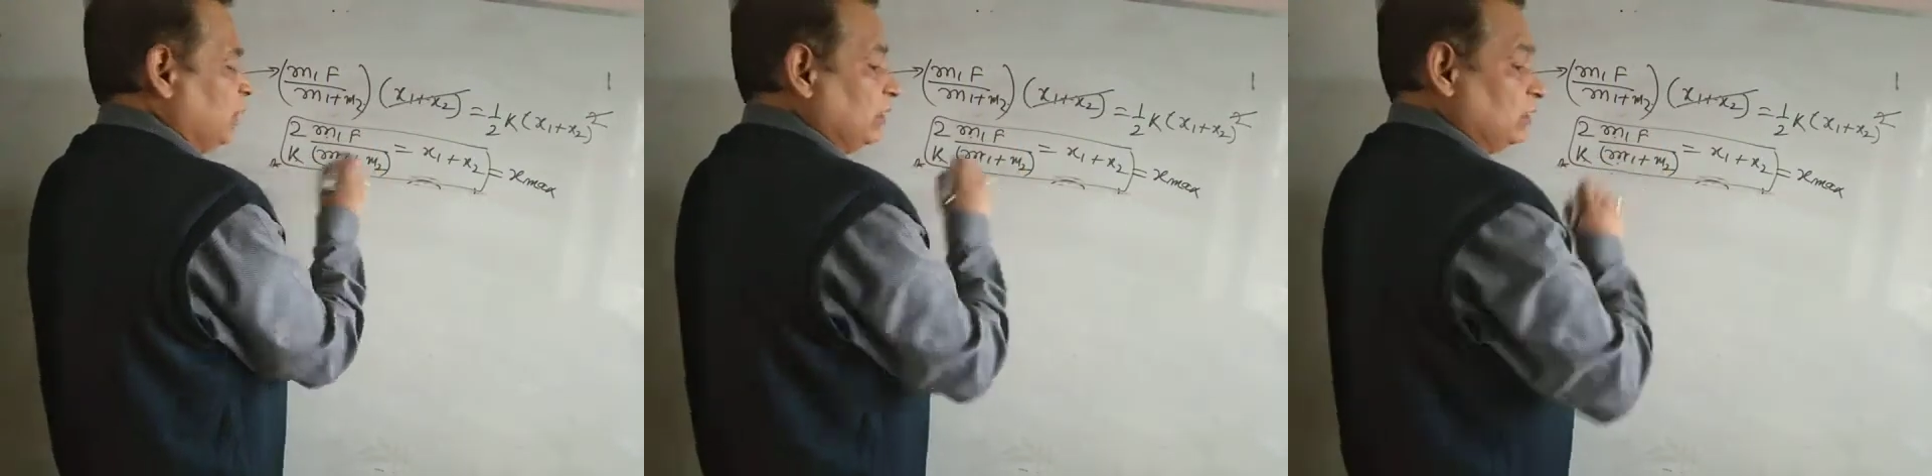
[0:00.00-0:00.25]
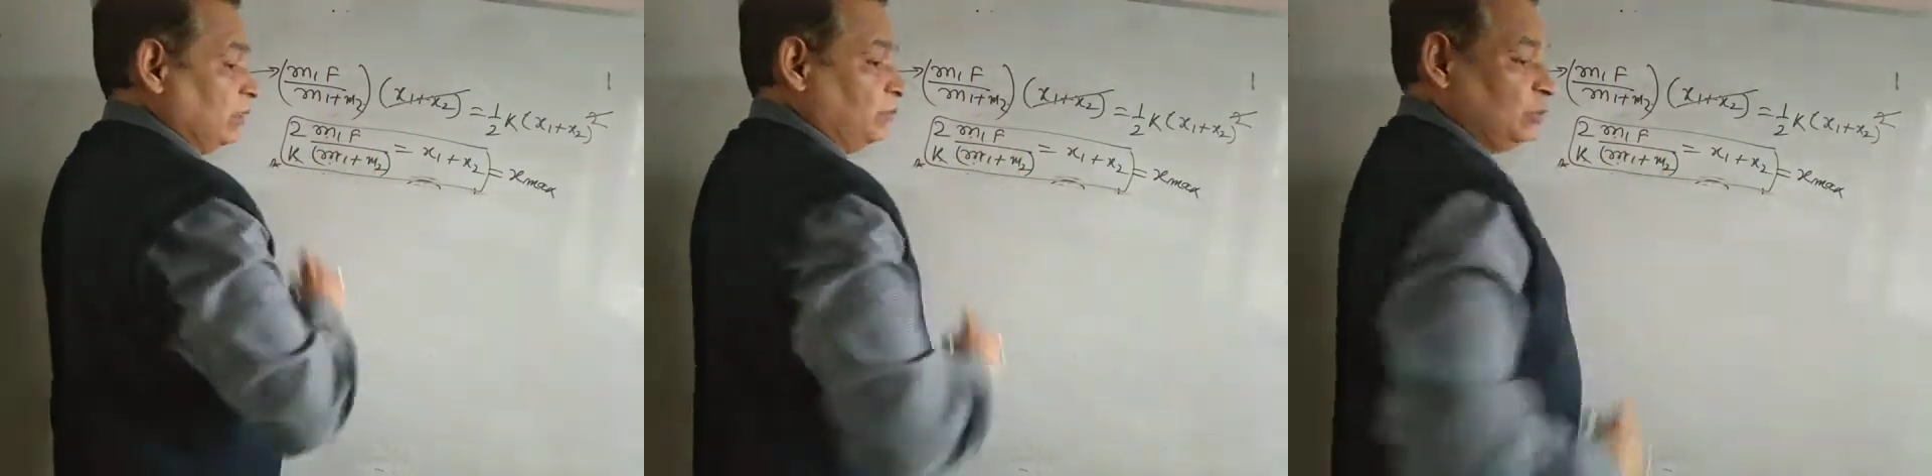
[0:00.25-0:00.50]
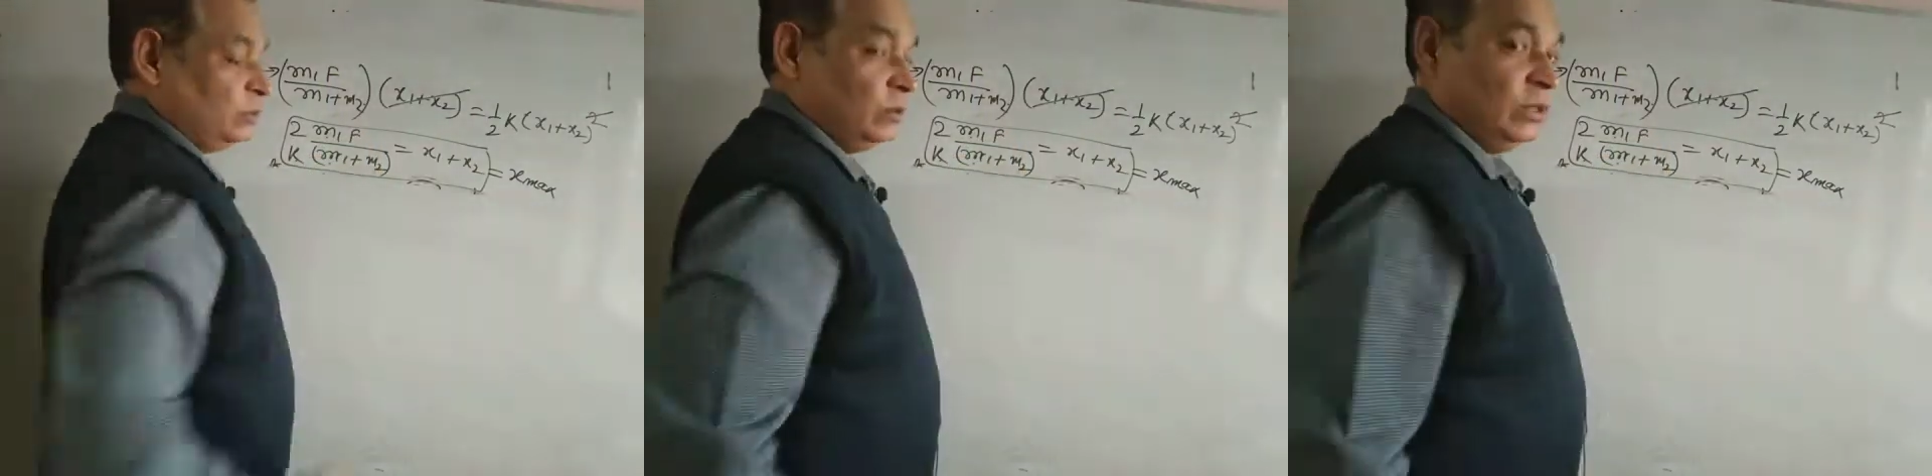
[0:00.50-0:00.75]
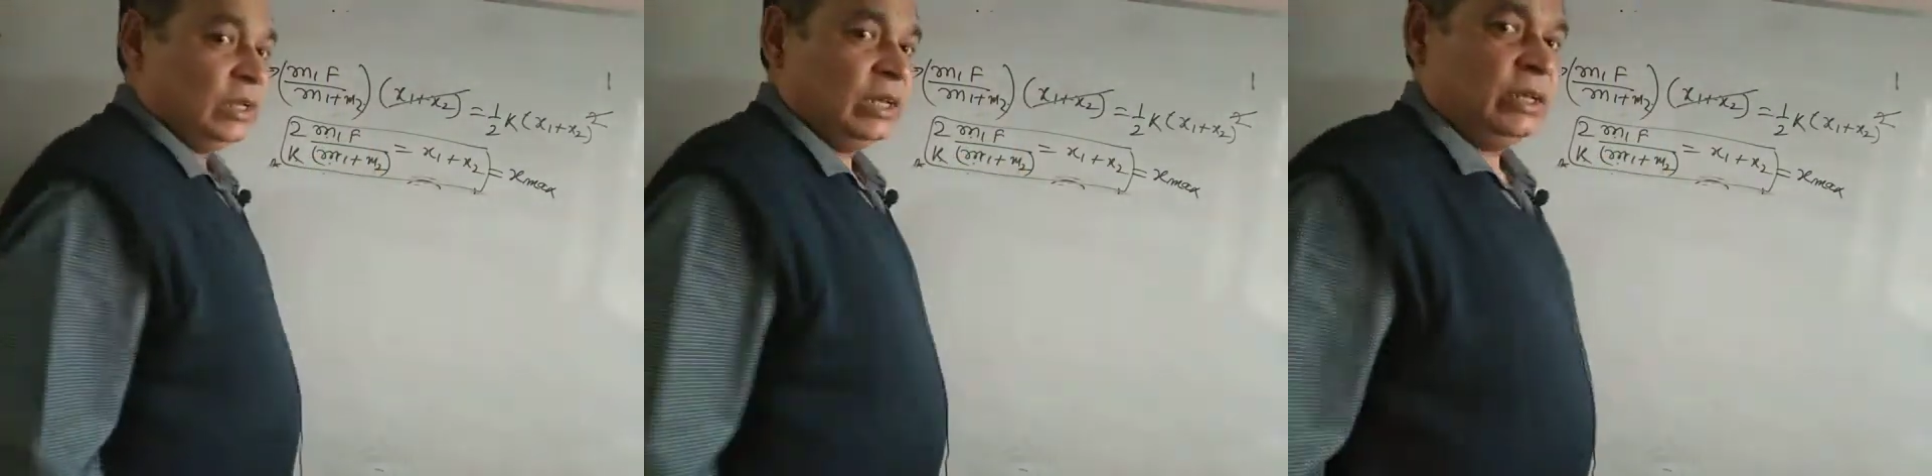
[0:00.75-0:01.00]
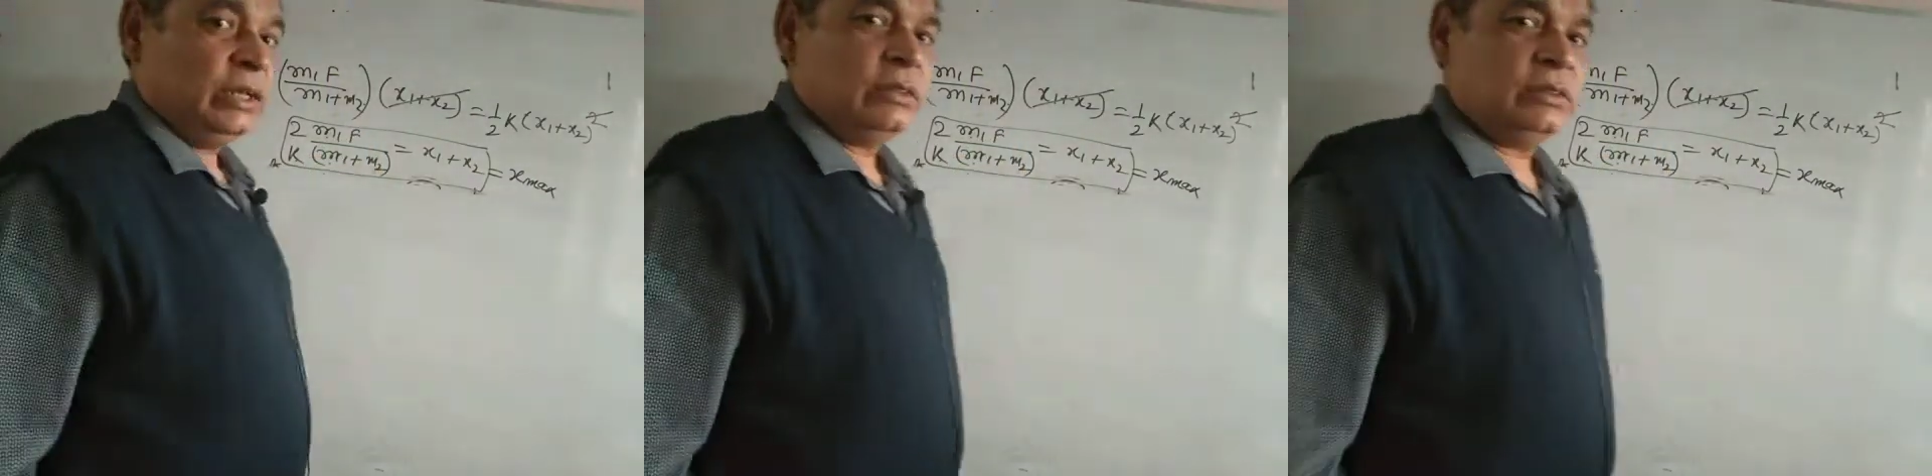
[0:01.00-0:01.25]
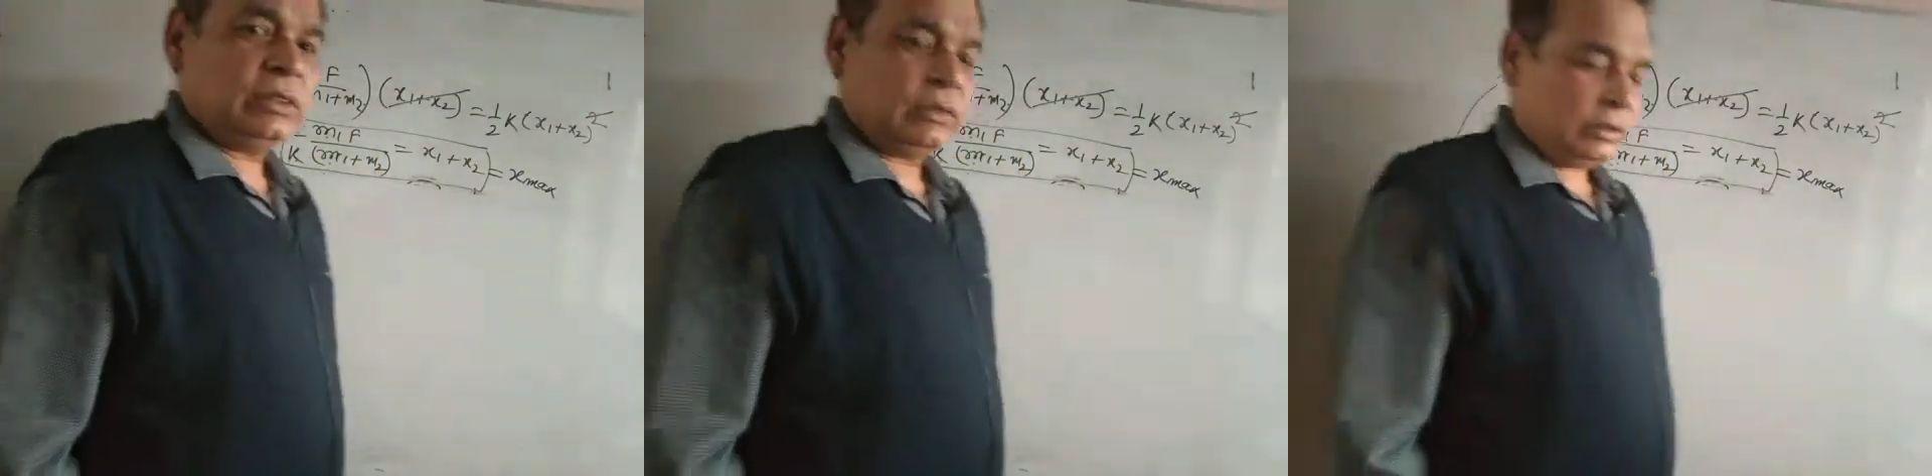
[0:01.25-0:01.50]
plus m2.
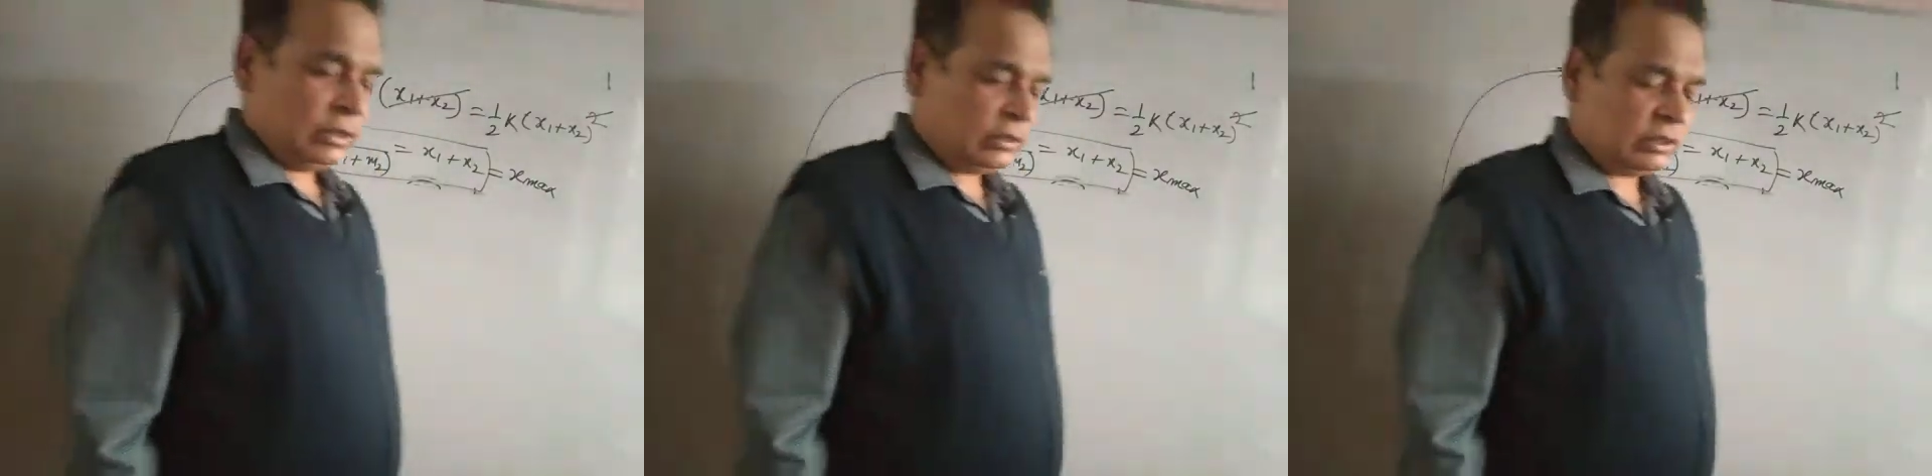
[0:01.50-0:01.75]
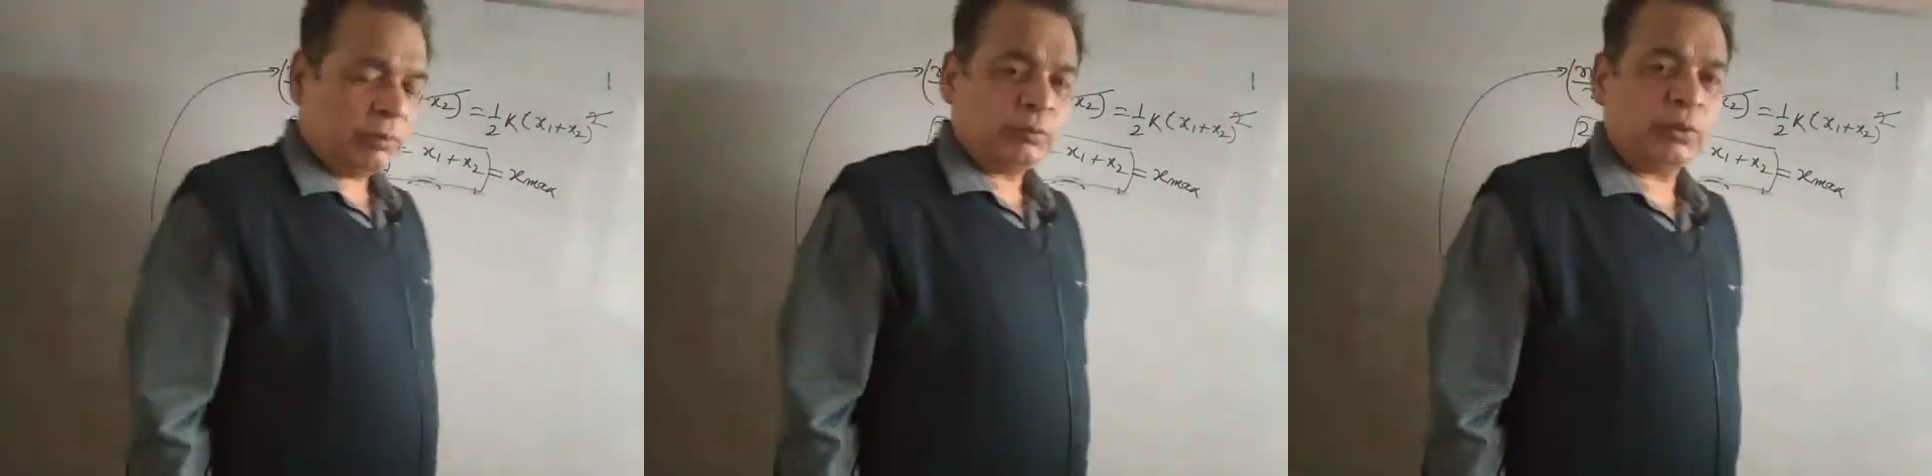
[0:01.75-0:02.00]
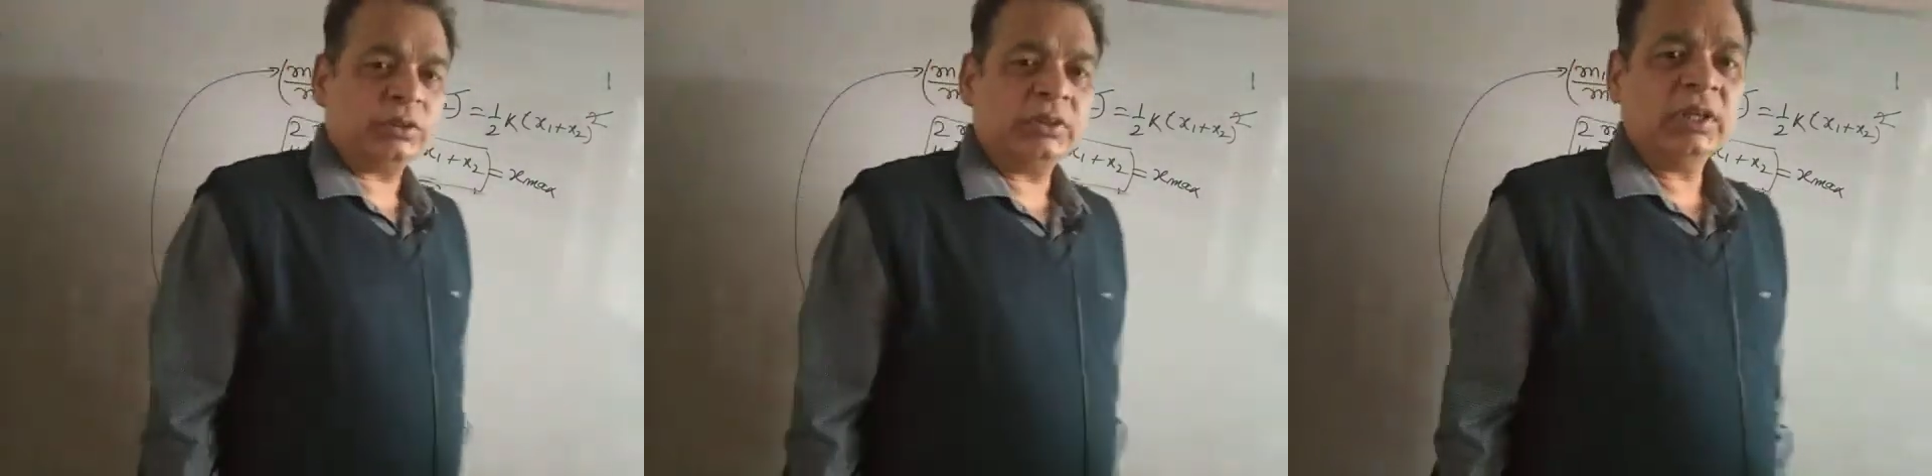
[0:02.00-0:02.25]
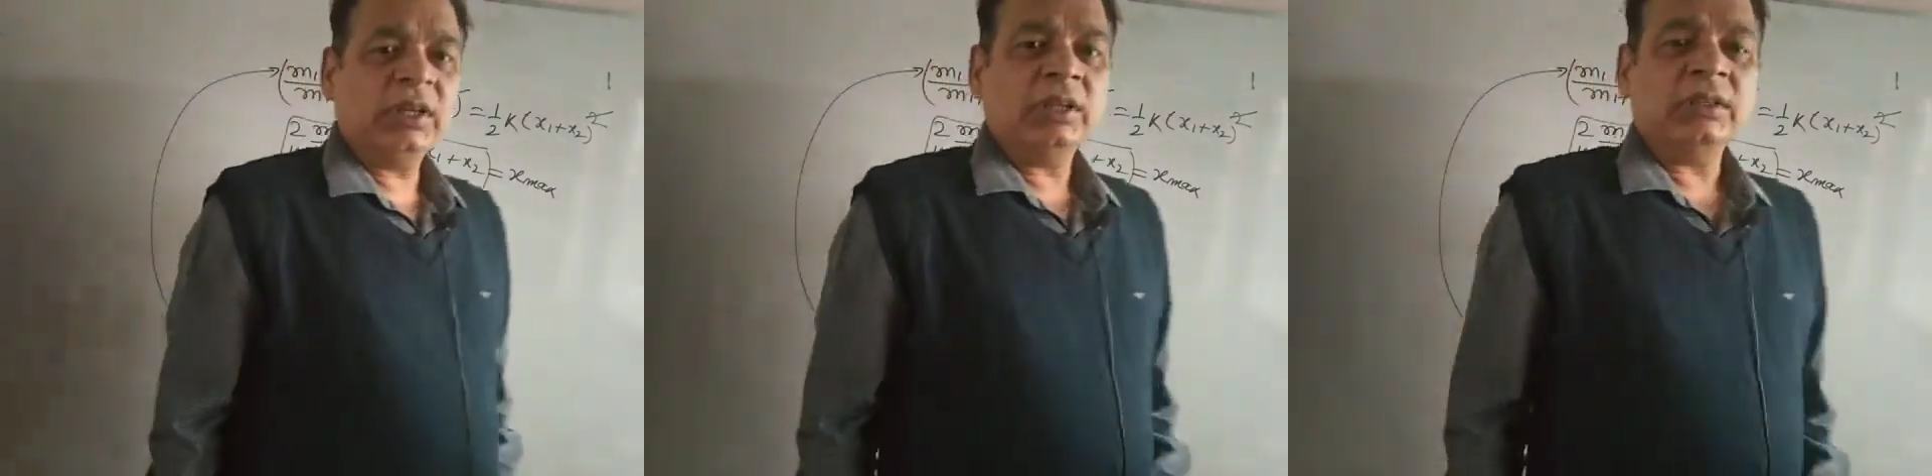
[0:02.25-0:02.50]
In some books